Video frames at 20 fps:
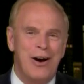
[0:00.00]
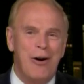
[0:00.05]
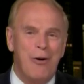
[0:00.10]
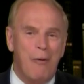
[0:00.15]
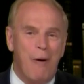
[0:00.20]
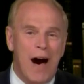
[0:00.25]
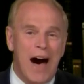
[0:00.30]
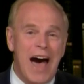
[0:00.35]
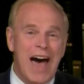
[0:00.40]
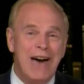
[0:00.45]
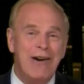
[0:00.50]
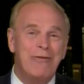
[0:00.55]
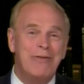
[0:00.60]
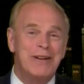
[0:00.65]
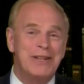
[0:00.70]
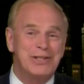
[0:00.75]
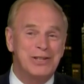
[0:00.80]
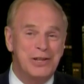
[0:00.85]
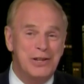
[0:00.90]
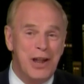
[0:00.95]

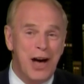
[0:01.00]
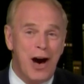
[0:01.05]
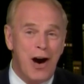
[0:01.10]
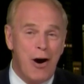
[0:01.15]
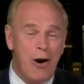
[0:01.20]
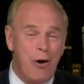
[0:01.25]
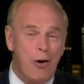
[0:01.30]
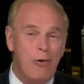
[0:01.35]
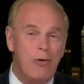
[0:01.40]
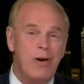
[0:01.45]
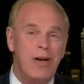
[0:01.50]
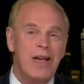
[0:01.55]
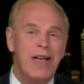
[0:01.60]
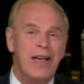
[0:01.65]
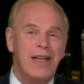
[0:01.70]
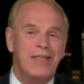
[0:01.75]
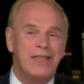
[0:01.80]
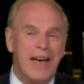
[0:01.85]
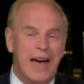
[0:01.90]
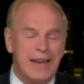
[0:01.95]
Ohioans know
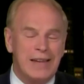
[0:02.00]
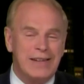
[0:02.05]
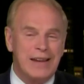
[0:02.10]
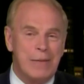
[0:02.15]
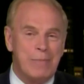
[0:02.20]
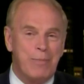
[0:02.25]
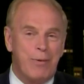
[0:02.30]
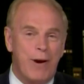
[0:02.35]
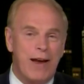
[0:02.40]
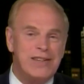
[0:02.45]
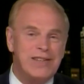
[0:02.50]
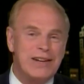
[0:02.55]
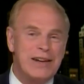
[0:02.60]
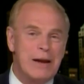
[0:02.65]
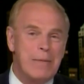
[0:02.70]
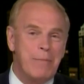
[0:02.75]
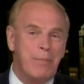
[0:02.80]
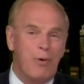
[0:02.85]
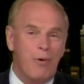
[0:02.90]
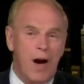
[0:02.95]
that
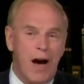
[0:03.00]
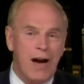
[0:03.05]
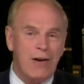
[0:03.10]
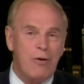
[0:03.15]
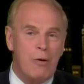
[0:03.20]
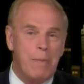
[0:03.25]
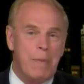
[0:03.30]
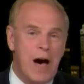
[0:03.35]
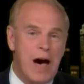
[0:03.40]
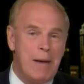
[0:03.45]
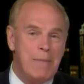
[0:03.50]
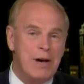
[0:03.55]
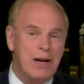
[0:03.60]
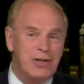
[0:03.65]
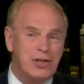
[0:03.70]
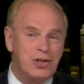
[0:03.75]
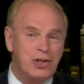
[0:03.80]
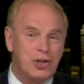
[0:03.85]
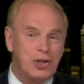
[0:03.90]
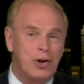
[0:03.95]
President Barack
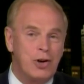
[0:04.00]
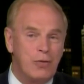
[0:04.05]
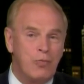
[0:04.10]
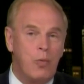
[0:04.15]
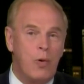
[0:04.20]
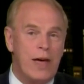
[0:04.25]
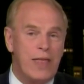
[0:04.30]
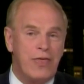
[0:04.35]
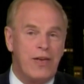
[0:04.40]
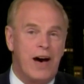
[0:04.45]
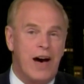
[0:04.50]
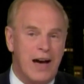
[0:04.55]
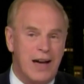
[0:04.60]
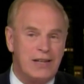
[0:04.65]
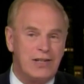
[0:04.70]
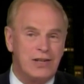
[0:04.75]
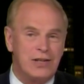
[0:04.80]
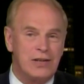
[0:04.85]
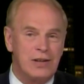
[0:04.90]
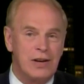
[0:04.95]
Obama stood with
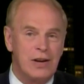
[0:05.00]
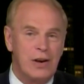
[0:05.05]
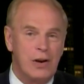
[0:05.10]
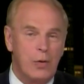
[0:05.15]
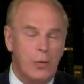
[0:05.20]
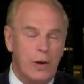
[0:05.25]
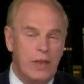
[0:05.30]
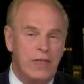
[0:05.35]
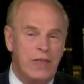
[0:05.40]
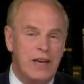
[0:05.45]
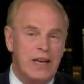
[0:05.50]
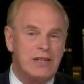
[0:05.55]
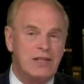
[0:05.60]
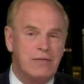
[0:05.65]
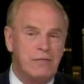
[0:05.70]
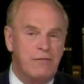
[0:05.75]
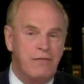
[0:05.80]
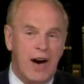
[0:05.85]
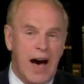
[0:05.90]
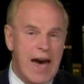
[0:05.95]
us when
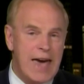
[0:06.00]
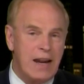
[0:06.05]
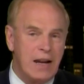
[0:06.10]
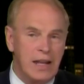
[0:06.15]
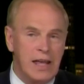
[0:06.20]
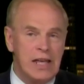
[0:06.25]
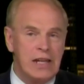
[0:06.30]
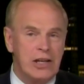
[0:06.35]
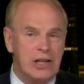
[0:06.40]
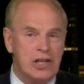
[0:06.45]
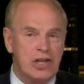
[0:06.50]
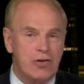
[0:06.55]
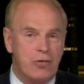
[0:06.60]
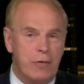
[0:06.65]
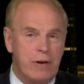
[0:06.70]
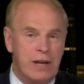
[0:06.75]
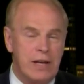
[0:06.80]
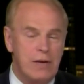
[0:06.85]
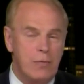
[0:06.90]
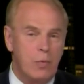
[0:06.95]
this vital
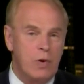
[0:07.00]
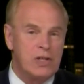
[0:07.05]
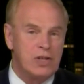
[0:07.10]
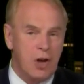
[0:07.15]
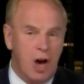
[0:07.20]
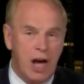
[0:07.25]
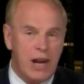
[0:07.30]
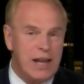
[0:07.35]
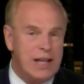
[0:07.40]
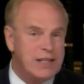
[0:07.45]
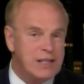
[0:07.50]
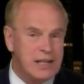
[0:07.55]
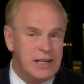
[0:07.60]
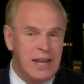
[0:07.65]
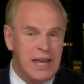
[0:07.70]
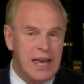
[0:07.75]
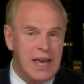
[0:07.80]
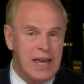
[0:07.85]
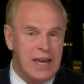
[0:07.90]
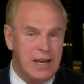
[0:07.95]
industry was on its
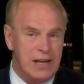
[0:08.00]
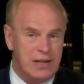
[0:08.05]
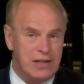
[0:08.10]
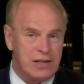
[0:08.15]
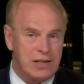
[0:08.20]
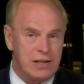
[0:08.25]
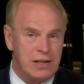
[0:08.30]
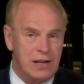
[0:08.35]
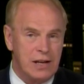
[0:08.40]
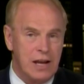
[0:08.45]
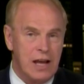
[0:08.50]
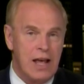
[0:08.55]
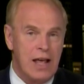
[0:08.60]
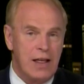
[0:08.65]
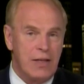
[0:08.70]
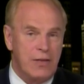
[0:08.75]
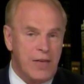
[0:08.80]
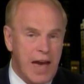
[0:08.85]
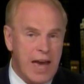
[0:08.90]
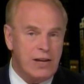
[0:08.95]
knees.
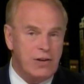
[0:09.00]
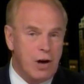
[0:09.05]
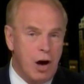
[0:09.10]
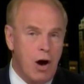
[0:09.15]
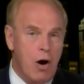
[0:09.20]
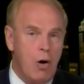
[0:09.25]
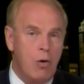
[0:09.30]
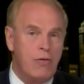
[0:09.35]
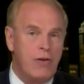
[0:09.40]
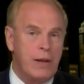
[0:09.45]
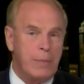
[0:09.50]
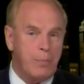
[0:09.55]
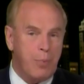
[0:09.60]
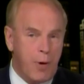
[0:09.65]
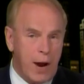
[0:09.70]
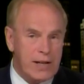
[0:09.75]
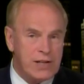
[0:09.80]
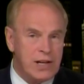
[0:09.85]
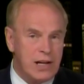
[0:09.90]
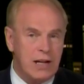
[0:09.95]
They know that
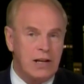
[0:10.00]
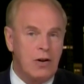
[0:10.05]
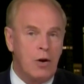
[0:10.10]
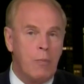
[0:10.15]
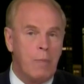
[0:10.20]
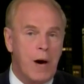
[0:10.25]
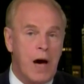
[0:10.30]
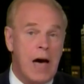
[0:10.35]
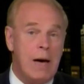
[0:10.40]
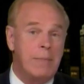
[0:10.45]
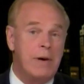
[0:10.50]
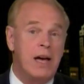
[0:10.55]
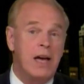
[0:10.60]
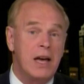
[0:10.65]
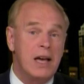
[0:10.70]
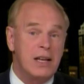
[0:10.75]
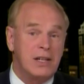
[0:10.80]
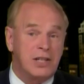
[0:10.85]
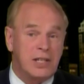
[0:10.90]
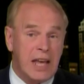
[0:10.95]
President
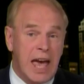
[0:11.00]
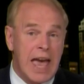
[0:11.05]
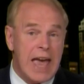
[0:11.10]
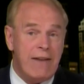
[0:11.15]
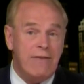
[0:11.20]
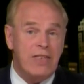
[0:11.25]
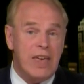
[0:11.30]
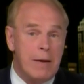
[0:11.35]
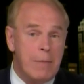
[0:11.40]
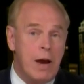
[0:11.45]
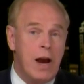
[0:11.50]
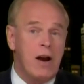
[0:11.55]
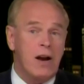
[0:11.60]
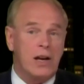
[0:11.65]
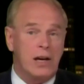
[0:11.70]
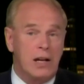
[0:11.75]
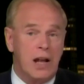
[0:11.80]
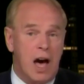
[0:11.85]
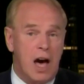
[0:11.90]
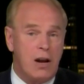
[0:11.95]
Obama saved the
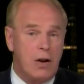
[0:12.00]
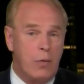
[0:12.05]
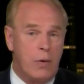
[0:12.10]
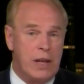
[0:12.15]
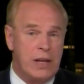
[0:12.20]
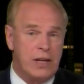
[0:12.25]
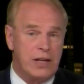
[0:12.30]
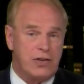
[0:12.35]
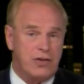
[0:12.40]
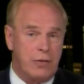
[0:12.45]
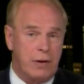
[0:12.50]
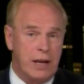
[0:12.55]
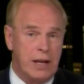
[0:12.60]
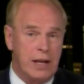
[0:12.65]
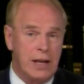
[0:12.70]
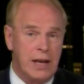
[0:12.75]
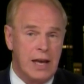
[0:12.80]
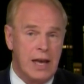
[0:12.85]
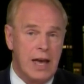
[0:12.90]
American auto industry.